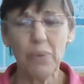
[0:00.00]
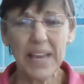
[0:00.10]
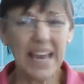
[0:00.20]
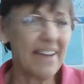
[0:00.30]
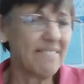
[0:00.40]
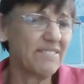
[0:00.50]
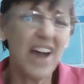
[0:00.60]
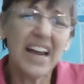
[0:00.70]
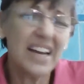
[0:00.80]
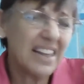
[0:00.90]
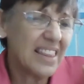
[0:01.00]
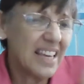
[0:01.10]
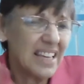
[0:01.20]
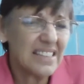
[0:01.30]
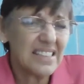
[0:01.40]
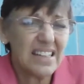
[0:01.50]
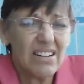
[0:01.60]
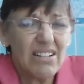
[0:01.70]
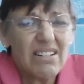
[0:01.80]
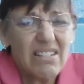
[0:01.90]
we can't find things,
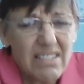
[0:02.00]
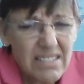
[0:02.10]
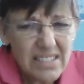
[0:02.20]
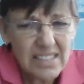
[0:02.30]
and oh,